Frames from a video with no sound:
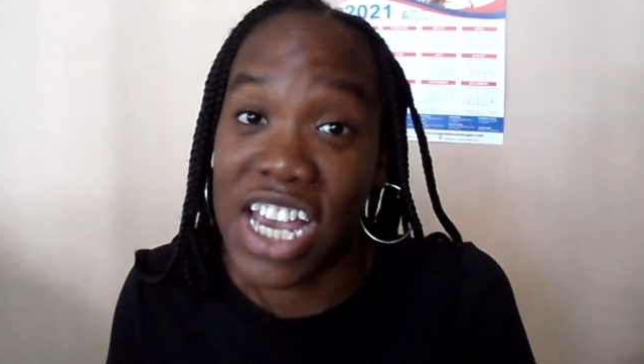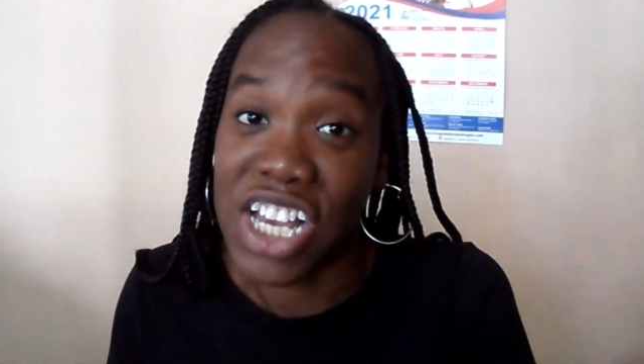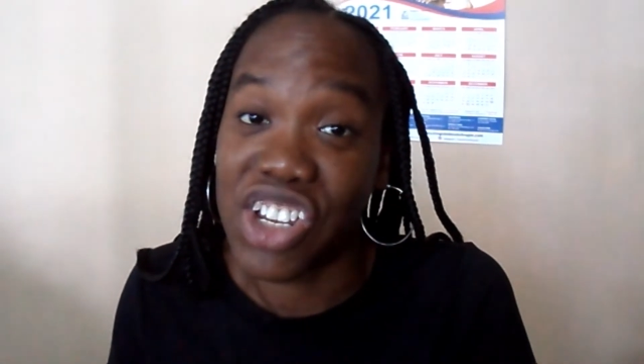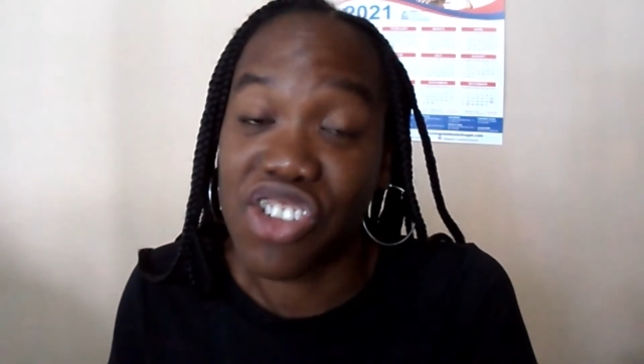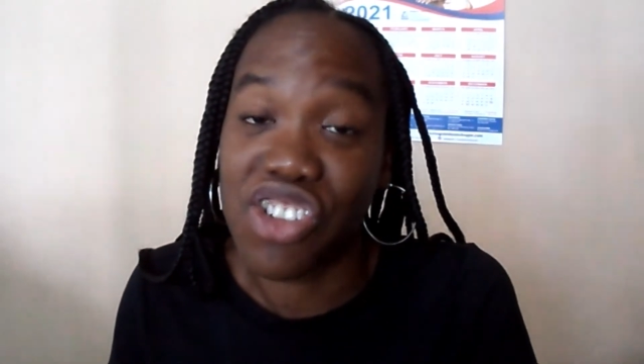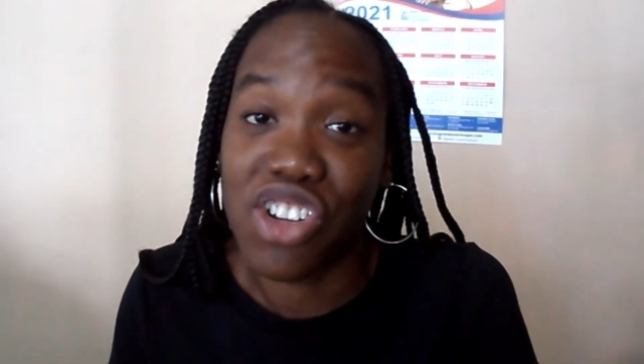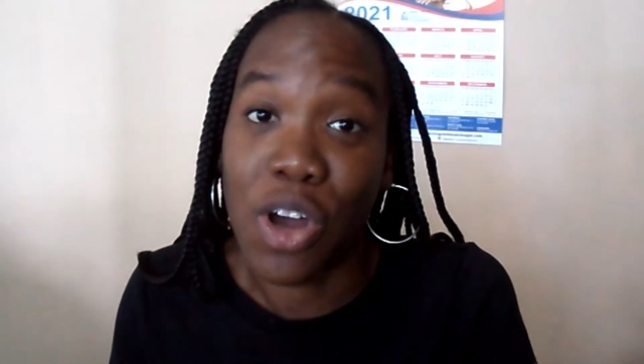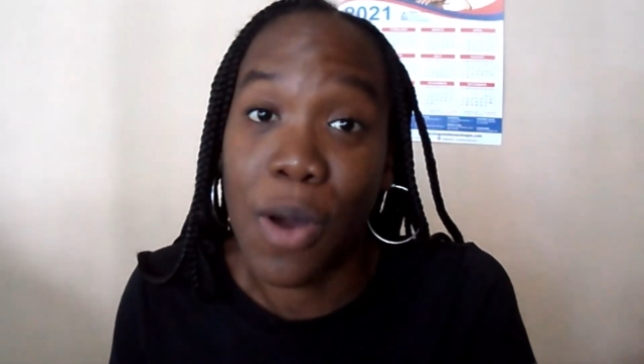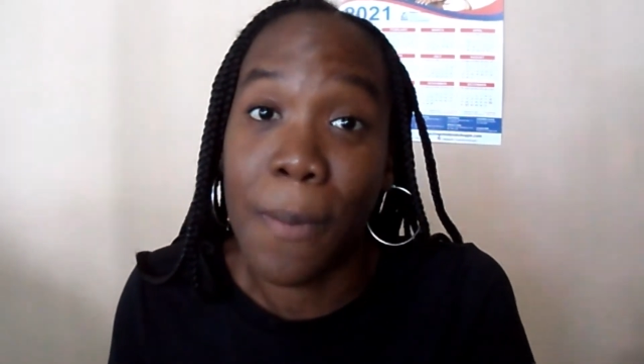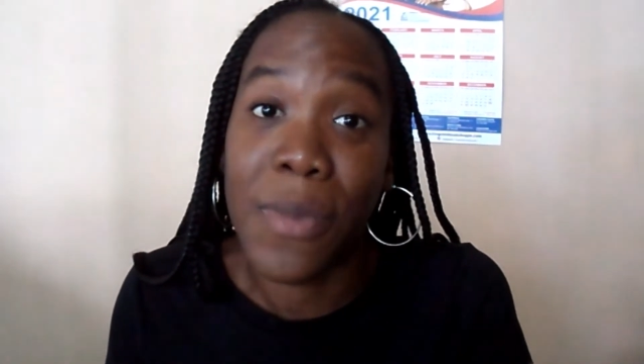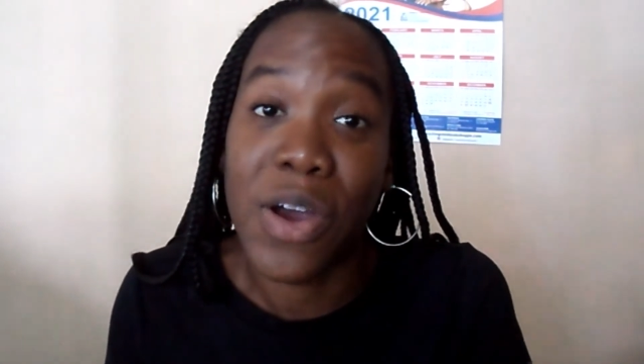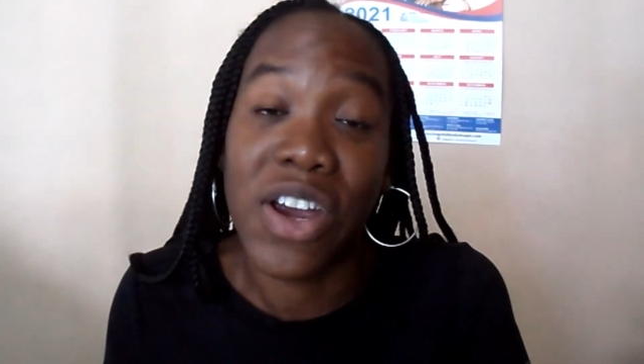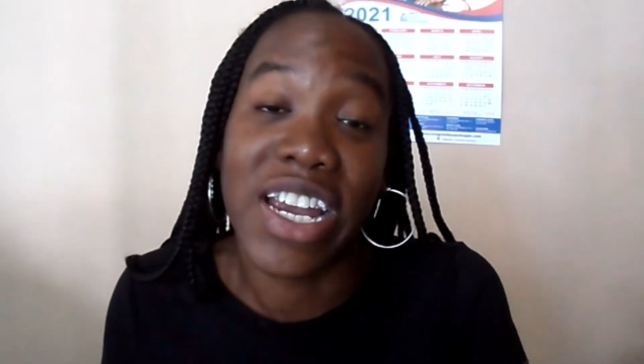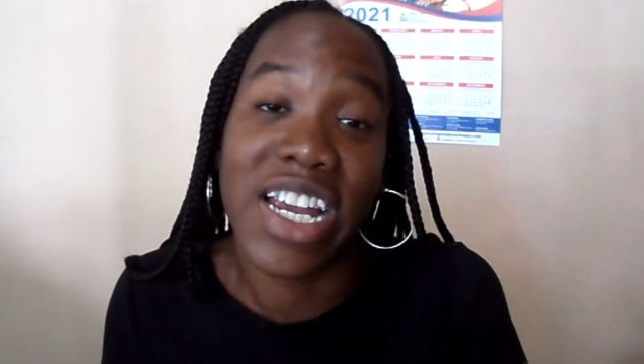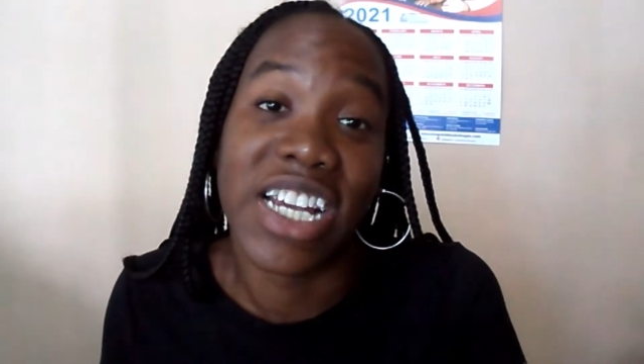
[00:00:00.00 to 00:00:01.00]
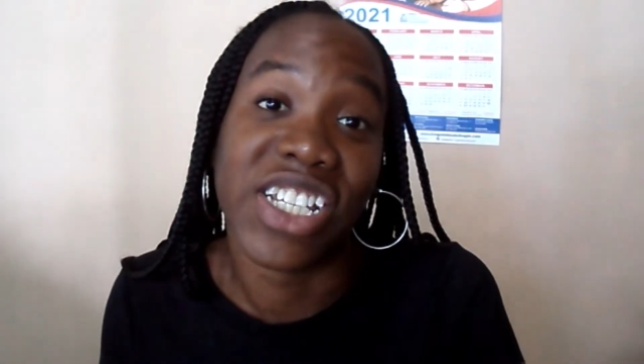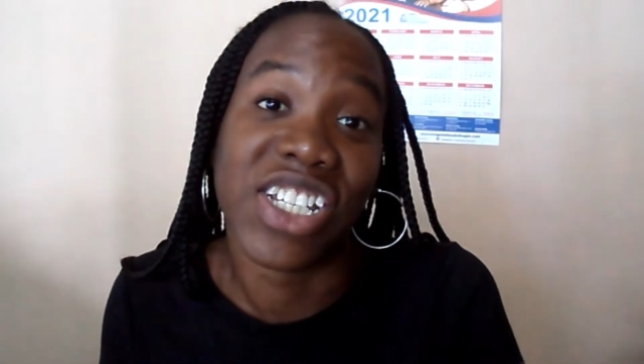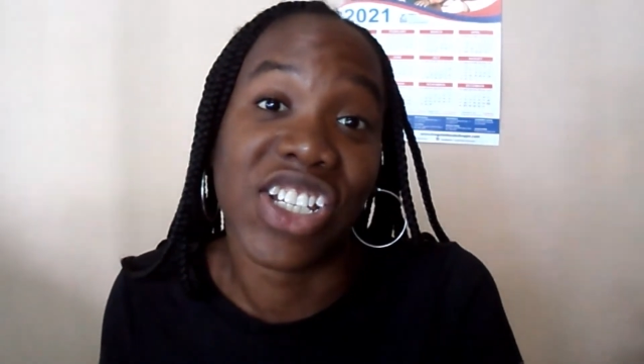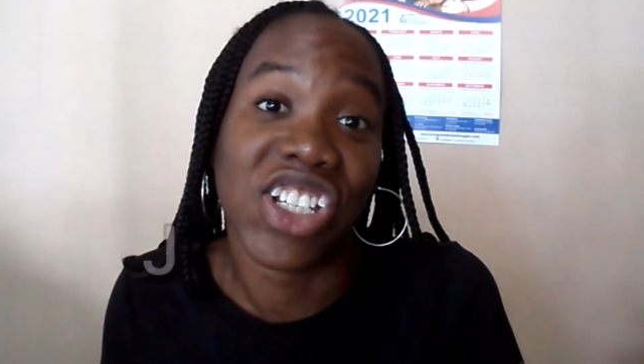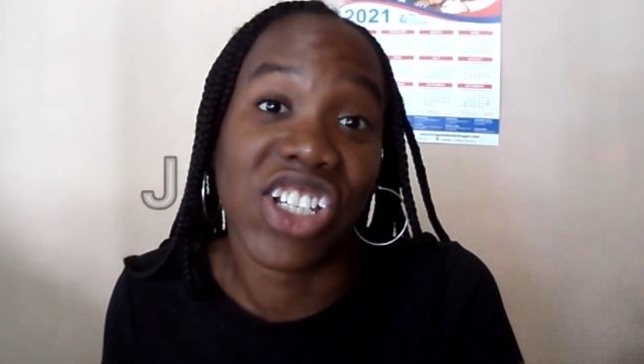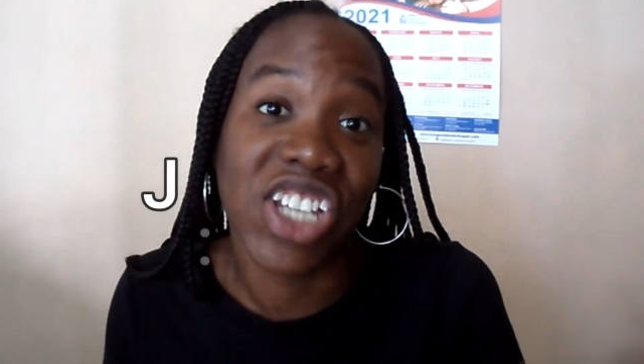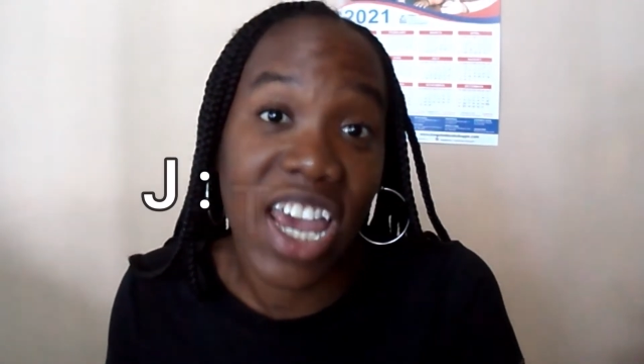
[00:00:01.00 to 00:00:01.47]
entry number
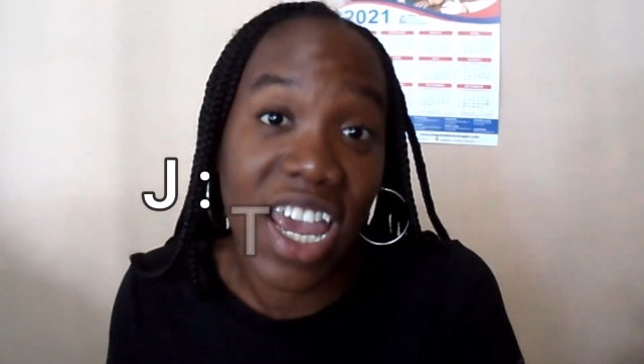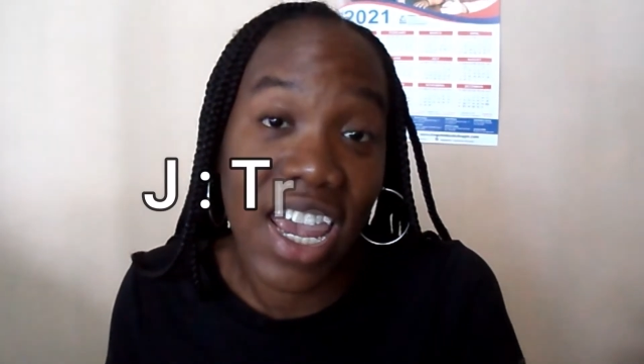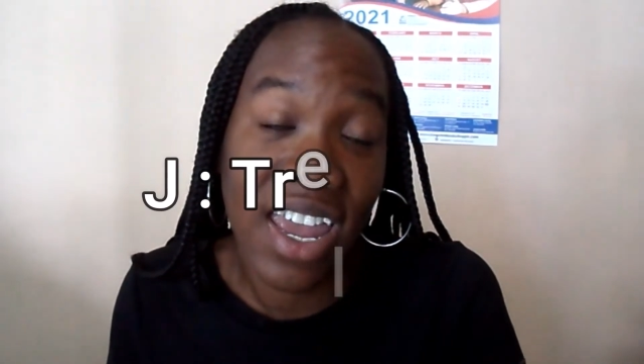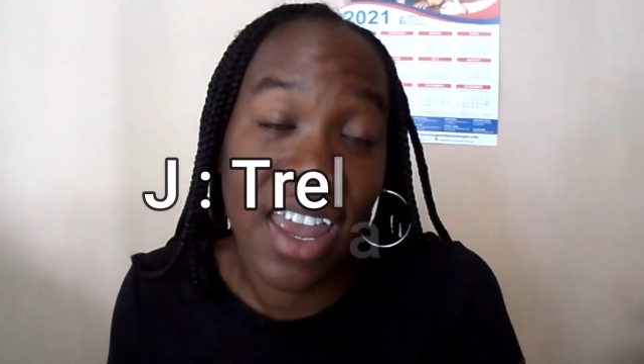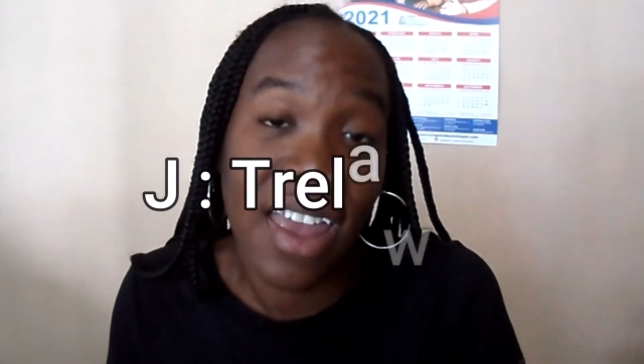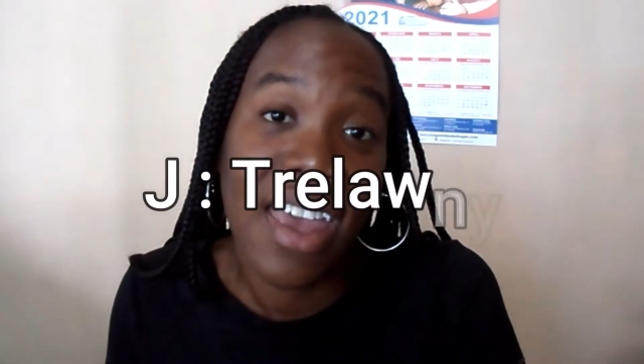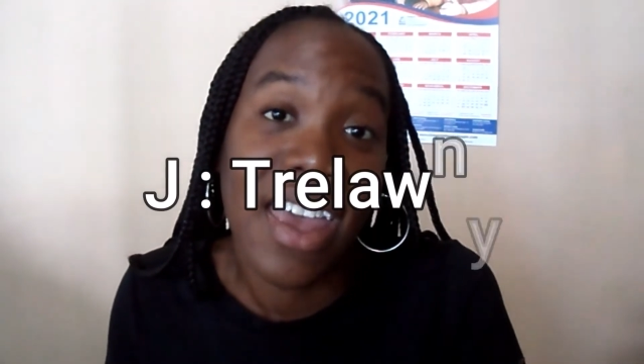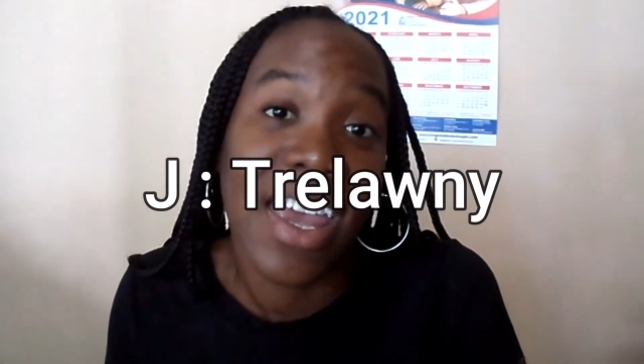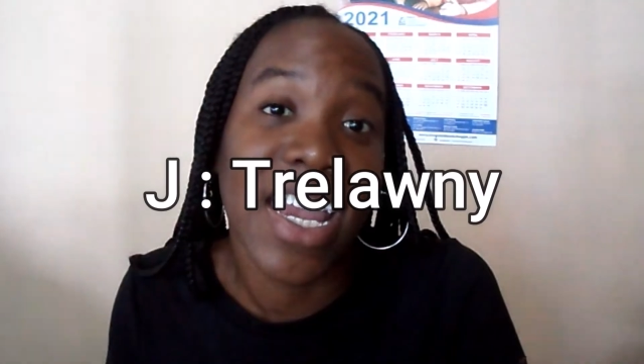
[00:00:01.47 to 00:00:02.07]
is J,